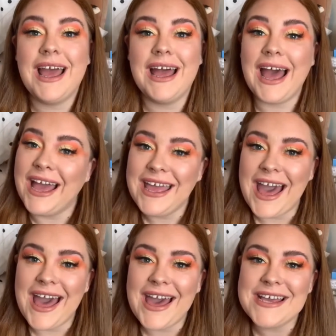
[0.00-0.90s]

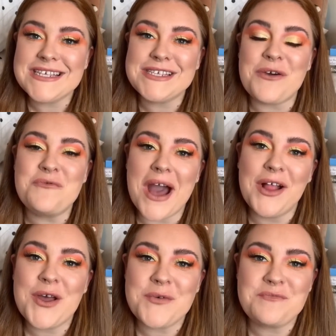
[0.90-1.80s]
Hi guys,
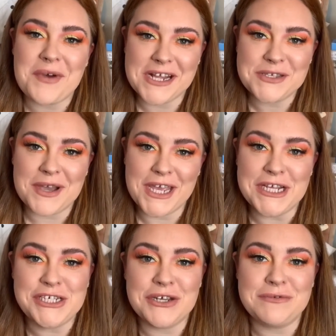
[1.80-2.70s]
welcome back to our
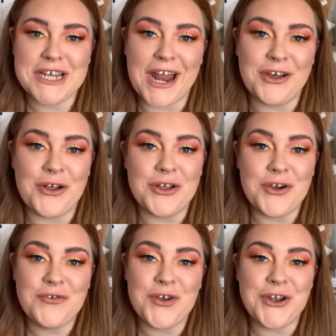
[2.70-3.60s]
YouTube channel, or
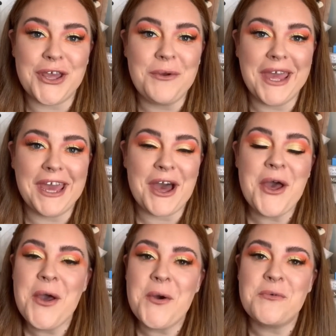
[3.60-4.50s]
if you're new here,
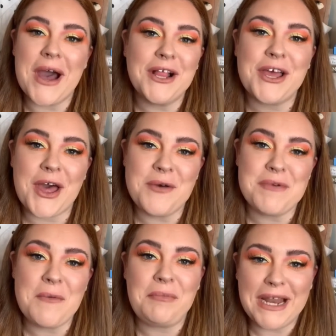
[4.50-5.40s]
welcome.
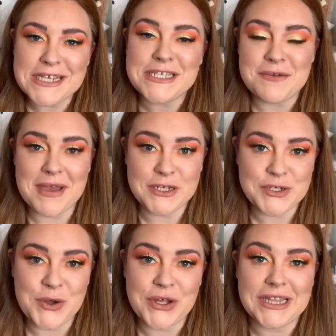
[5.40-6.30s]
Please do make
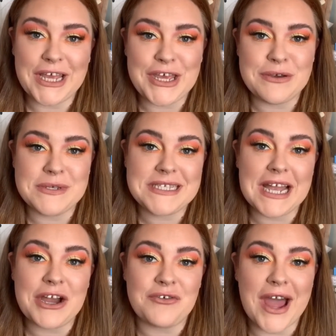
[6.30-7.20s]
sure that you
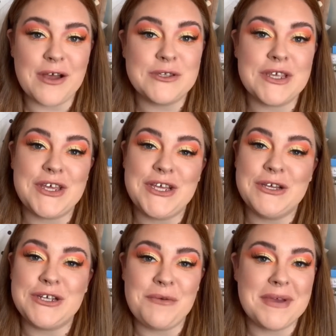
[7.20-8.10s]
stick around so that you
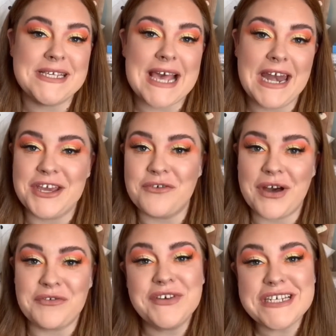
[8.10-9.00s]
don't miss any of
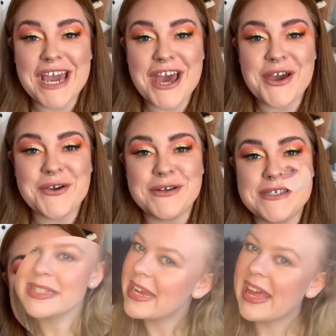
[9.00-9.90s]
our videos.
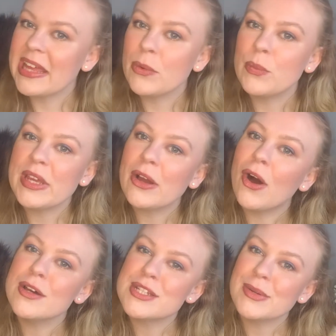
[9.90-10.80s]
Today we
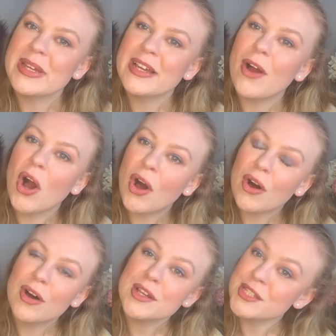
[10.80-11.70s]
are doing
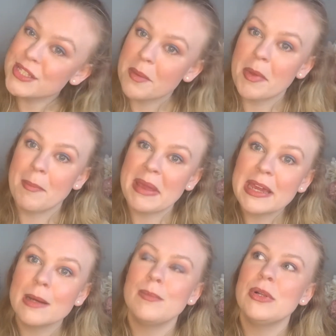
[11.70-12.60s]
our summer
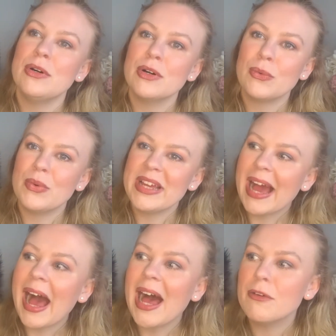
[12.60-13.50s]
makeup look. We
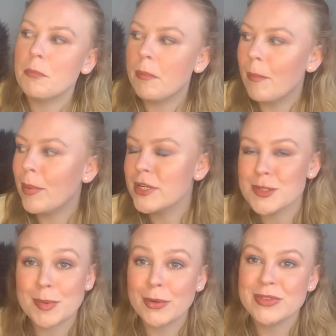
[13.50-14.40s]
have
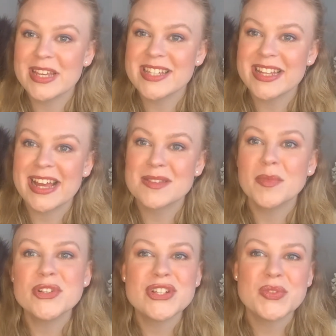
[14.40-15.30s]
postponed this as
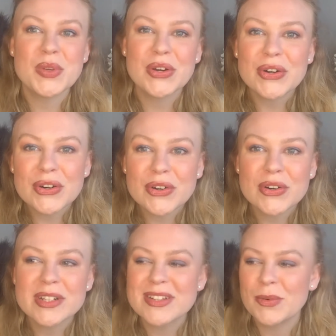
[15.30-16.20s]
much as we
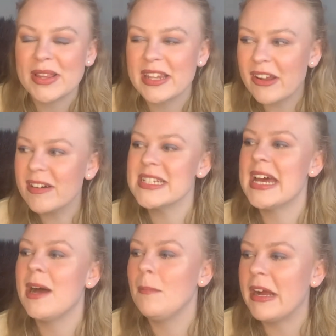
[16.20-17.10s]
could with
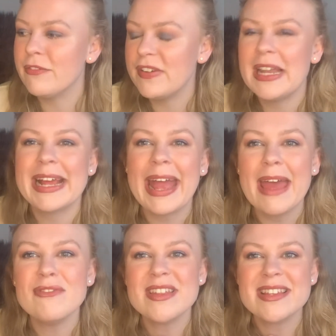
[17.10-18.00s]
lockdown, but I feel like
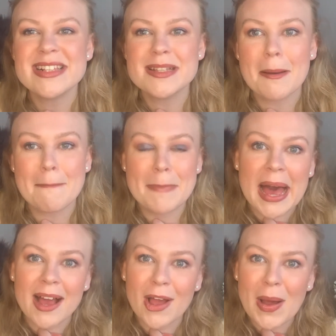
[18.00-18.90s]
everything's
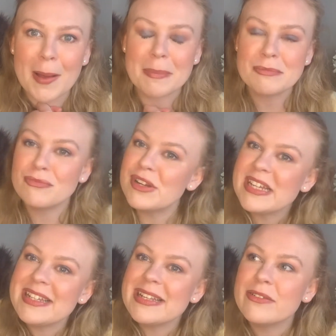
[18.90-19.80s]
back up and
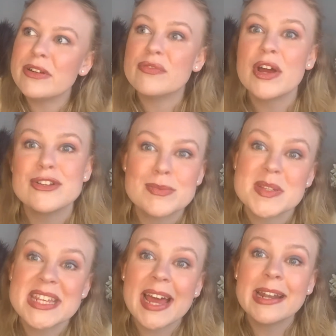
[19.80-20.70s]
running near enough 100%.
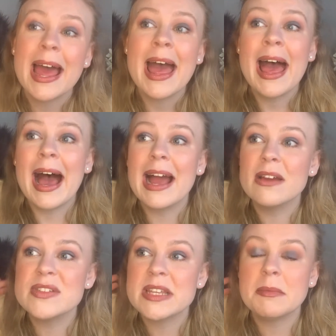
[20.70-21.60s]
I
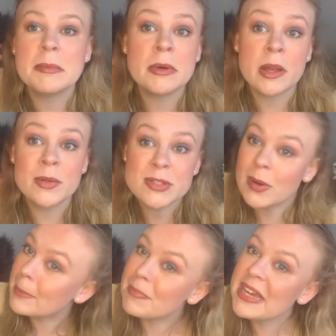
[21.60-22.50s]
have seen people going to
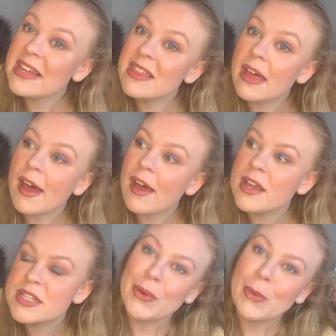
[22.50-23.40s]

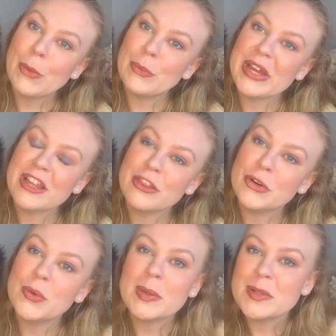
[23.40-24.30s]
Ibiza, so we
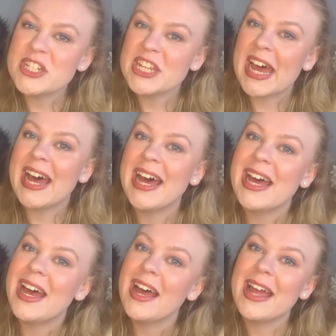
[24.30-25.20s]
thought we would
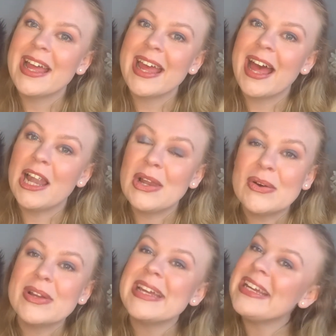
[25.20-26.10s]
share a
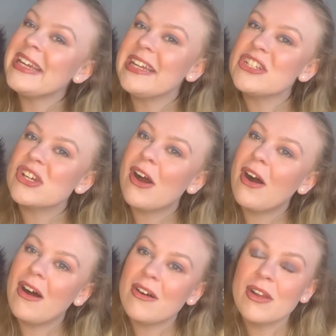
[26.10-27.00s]
look each
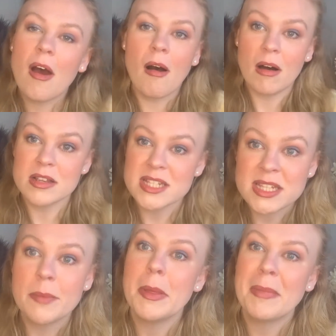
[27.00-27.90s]
on our
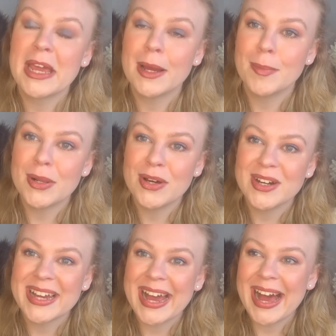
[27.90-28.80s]
summer makeup
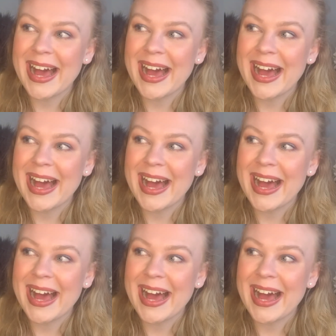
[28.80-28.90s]
look.